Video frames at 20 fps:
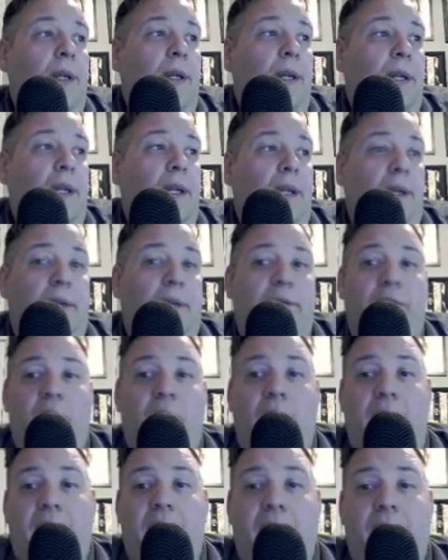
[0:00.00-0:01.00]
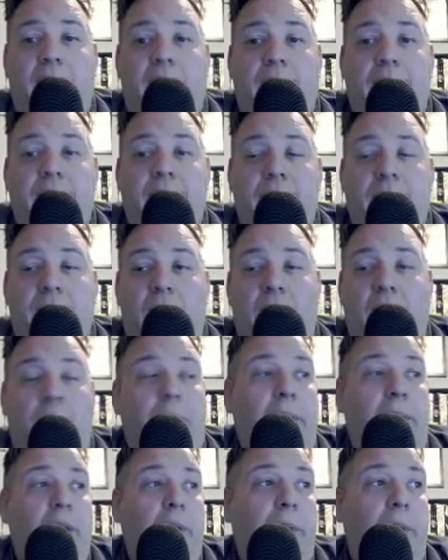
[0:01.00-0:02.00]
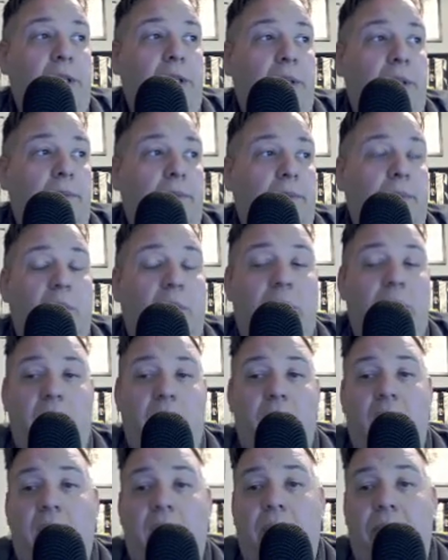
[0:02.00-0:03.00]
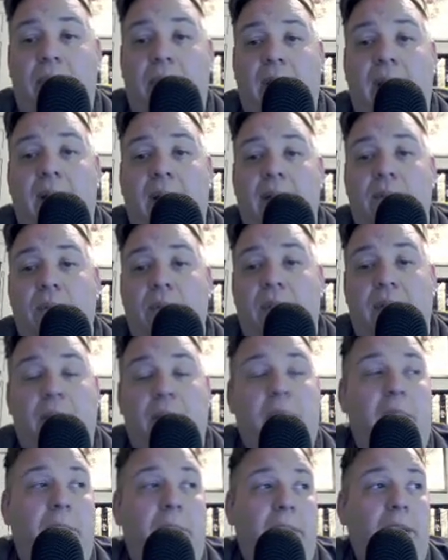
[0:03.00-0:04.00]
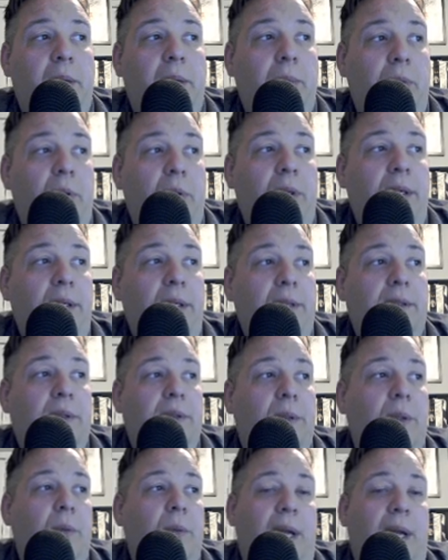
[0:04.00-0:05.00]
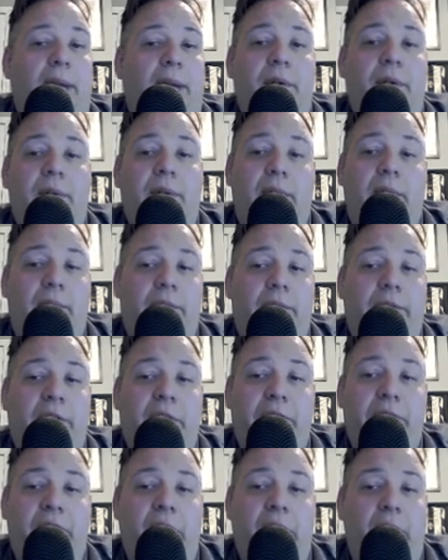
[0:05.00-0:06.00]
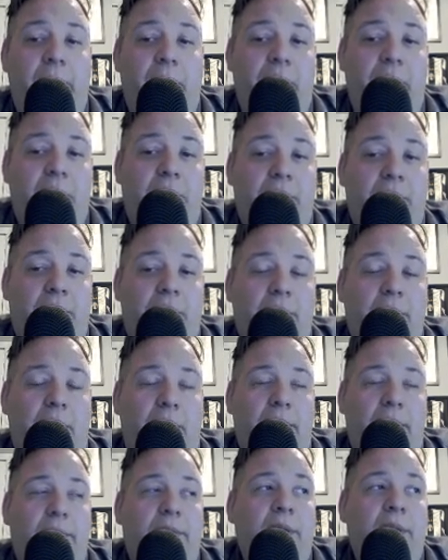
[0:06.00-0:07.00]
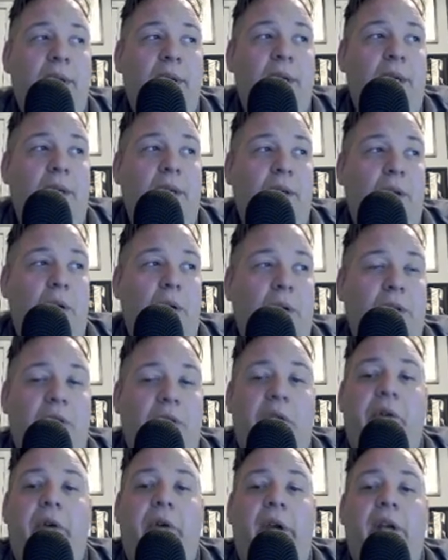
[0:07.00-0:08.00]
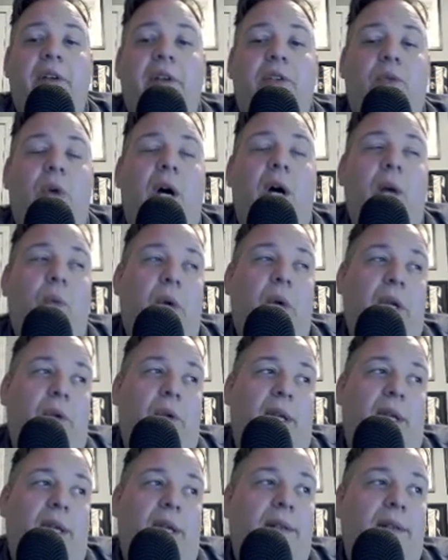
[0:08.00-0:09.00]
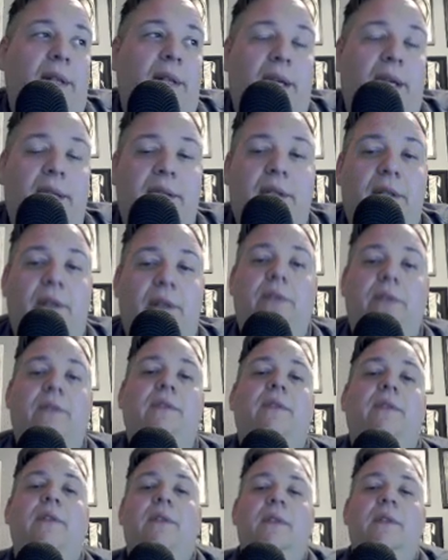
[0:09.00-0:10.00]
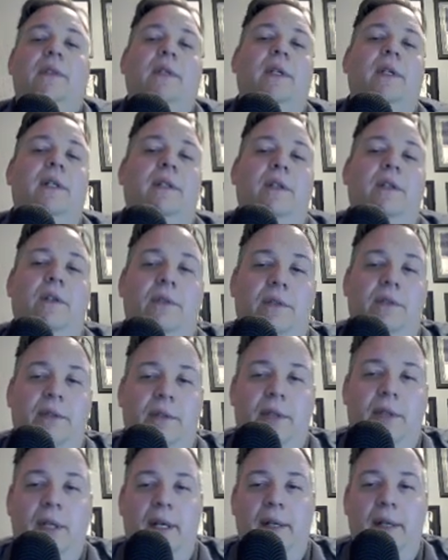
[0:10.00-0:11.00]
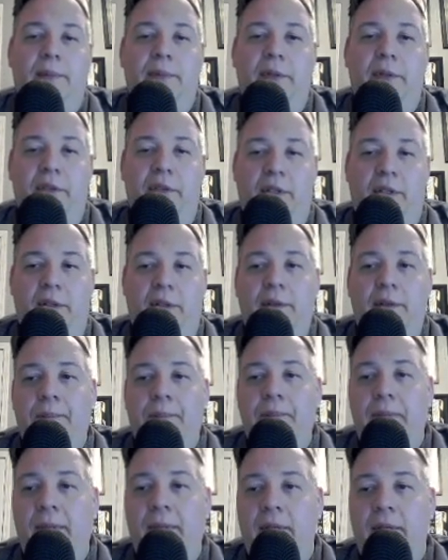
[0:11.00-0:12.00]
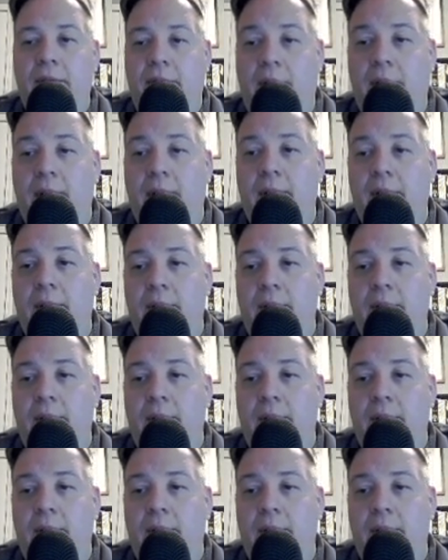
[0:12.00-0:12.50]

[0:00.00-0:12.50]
if you have a bigger budget, or you want to play with some of the bigger boys or what have you, then feel free. But just kind of know as you create your squad what you need to get into those divisions. So,